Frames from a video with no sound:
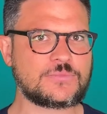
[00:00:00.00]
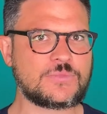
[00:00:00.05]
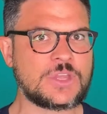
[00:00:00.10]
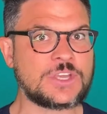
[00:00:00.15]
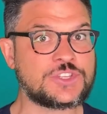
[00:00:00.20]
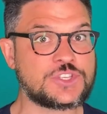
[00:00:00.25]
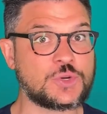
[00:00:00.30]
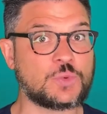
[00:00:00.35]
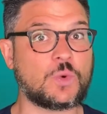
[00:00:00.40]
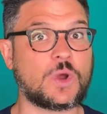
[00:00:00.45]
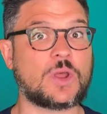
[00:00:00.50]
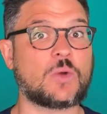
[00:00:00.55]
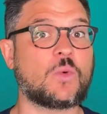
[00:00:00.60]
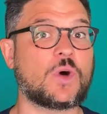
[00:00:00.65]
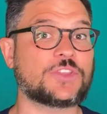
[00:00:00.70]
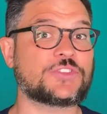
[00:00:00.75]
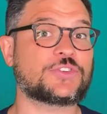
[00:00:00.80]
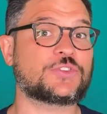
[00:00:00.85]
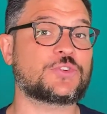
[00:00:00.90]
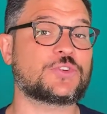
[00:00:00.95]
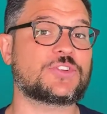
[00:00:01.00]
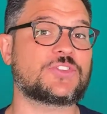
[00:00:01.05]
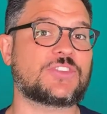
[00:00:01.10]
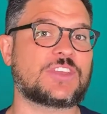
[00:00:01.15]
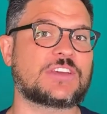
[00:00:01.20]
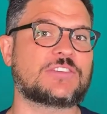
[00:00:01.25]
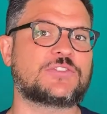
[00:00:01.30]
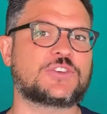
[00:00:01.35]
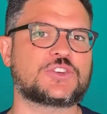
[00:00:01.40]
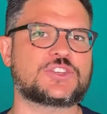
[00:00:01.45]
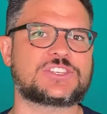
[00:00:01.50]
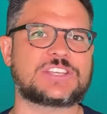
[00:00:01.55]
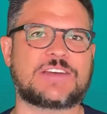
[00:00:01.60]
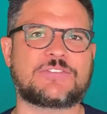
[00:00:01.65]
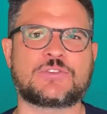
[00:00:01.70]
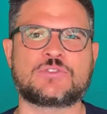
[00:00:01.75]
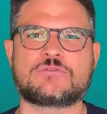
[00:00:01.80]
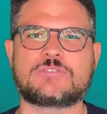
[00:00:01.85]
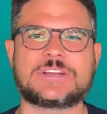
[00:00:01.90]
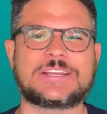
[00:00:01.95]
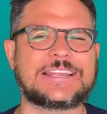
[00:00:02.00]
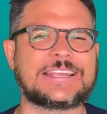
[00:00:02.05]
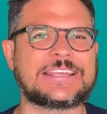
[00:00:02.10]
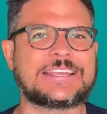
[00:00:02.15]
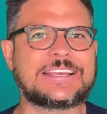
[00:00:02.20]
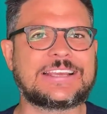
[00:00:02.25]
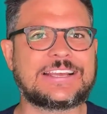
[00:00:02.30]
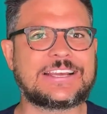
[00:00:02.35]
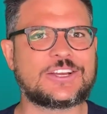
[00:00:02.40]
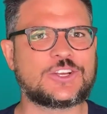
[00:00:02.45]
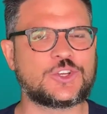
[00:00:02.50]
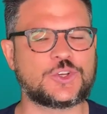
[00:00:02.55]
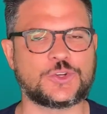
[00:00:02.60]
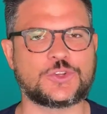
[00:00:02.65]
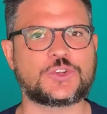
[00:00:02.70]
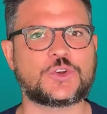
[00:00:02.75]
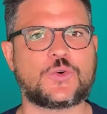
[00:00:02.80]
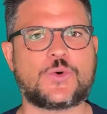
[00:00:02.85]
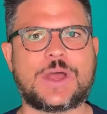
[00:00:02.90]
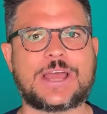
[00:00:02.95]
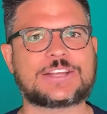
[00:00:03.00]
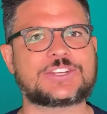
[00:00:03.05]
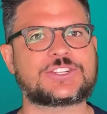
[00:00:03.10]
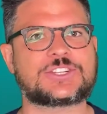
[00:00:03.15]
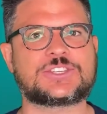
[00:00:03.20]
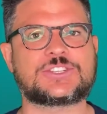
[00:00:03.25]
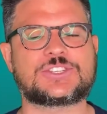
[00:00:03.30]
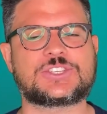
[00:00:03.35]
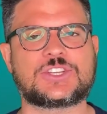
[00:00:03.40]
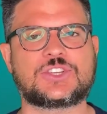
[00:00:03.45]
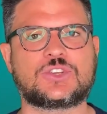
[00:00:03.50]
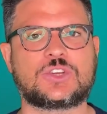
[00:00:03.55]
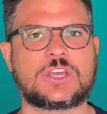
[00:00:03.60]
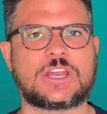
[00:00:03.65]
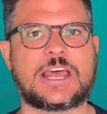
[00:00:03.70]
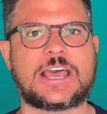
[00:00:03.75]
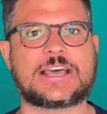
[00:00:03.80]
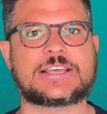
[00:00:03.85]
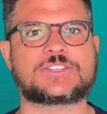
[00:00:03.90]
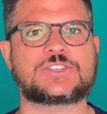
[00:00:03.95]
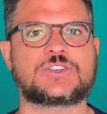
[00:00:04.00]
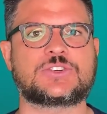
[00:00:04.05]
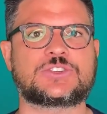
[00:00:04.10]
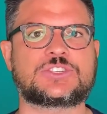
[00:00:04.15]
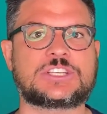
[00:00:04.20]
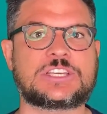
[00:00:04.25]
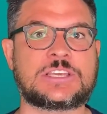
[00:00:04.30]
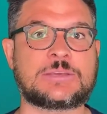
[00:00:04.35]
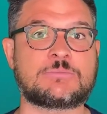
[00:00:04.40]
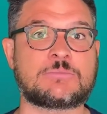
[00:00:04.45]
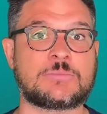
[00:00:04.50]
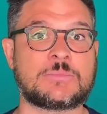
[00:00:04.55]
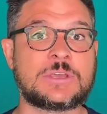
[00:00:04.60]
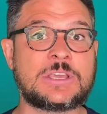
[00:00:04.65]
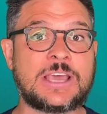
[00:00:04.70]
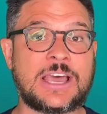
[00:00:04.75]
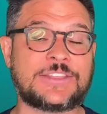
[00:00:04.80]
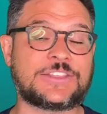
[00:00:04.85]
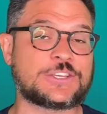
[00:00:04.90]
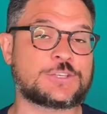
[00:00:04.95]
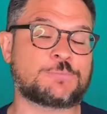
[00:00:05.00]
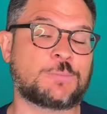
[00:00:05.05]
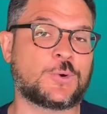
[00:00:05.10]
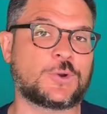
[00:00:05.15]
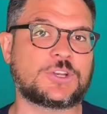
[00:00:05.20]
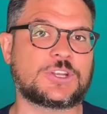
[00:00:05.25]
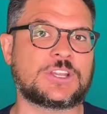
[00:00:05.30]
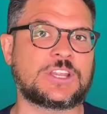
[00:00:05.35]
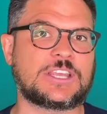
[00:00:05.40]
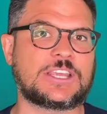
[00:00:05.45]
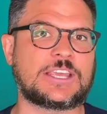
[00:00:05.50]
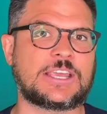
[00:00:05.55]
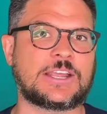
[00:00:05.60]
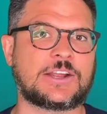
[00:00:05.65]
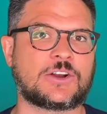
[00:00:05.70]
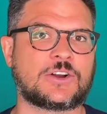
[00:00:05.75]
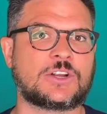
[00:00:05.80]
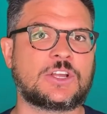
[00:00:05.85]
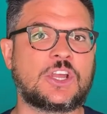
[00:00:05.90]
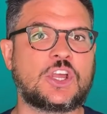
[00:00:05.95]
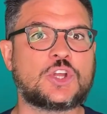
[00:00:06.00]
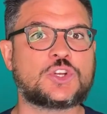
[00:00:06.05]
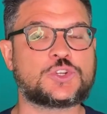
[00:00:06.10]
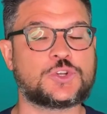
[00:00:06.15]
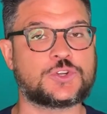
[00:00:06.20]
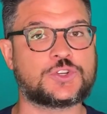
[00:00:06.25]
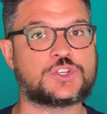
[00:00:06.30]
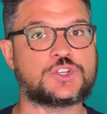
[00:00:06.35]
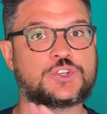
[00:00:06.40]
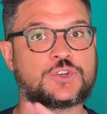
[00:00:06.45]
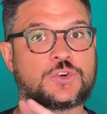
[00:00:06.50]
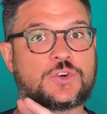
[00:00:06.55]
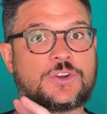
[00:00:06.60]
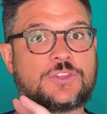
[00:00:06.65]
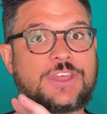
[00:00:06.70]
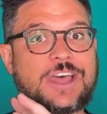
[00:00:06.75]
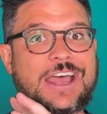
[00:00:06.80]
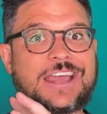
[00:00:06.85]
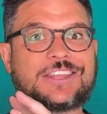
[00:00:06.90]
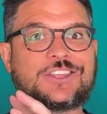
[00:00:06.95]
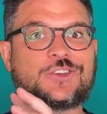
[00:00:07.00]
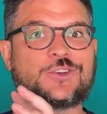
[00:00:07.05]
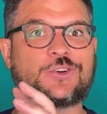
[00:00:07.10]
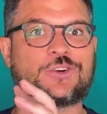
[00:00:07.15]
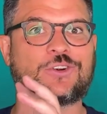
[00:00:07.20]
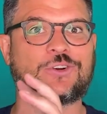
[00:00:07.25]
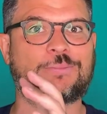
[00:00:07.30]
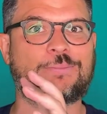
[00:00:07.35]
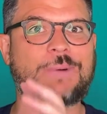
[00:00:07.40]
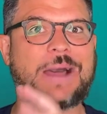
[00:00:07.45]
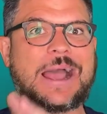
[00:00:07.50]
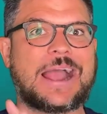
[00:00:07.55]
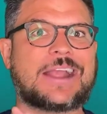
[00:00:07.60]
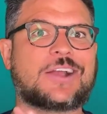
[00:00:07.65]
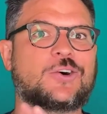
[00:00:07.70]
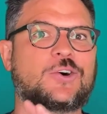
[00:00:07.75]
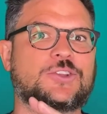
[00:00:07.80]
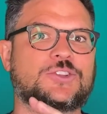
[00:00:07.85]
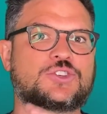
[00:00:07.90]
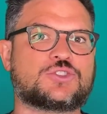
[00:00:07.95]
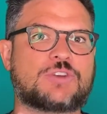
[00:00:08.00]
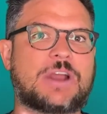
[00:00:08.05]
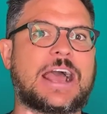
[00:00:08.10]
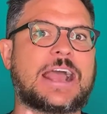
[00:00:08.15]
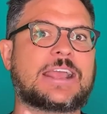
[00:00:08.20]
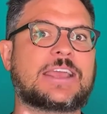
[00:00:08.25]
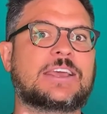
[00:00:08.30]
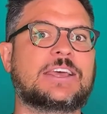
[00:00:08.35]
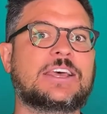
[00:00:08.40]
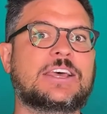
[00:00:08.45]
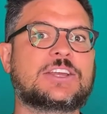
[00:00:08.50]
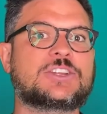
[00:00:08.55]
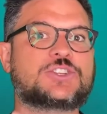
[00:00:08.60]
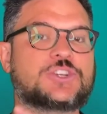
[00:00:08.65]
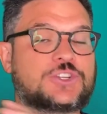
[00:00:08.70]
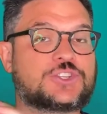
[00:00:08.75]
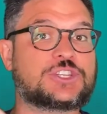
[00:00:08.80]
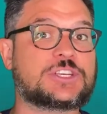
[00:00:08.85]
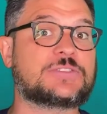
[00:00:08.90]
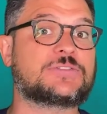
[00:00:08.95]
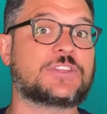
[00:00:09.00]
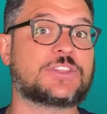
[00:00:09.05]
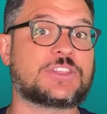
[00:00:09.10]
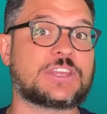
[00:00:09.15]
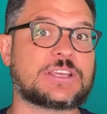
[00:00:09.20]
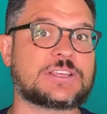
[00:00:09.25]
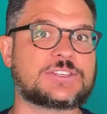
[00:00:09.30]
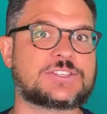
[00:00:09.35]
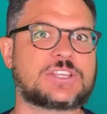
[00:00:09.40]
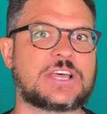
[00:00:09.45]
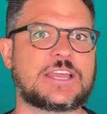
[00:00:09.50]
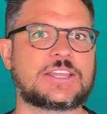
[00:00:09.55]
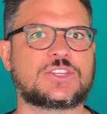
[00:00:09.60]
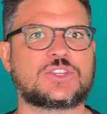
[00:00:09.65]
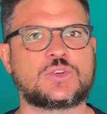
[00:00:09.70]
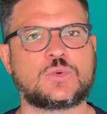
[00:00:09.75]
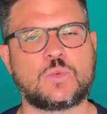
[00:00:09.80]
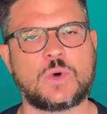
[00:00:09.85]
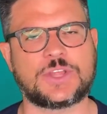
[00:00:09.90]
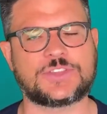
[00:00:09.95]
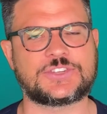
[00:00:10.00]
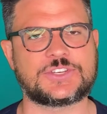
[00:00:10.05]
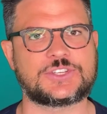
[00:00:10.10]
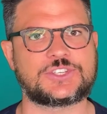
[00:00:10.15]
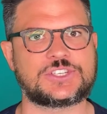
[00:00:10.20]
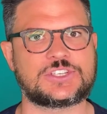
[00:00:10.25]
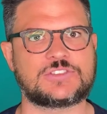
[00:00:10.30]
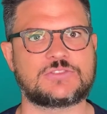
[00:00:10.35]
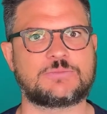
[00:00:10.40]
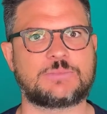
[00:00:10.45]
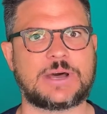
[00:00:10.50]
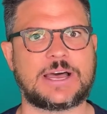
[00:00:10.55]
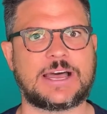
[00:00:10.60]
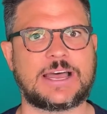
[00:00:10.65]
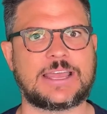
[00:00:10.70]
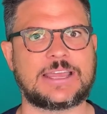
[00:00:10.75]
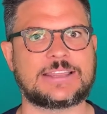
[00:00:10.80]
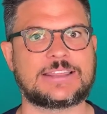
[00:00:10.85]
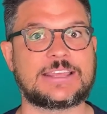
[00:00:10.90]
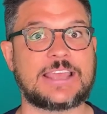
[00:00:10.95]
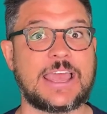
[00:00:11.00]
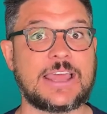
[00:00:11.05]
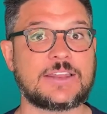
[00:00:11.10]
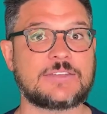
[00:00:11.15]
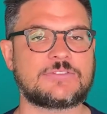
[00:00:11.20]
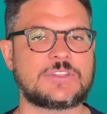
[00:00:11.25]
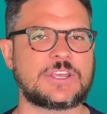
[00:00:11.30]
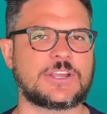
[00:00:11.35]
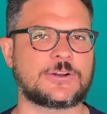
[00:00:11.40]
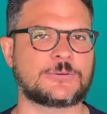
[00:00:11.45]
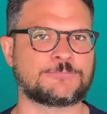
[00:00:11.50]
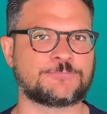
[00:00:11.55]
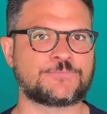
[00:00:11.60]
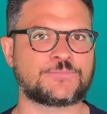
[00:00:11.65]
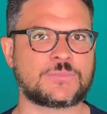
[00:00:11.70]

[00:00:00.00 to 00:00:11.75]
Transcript: And so what I want to do is give you 7 really good questions that you can ask your team at this point in the year to ensure that you're back on track to achieve the things that you want to achieve by the end of the year.